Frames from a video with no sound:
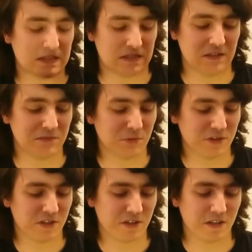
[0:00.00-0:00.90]
As much
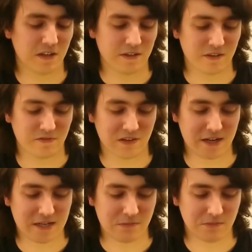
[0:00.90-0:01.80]
as I like the
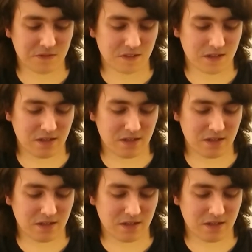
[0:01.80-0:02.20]
flames,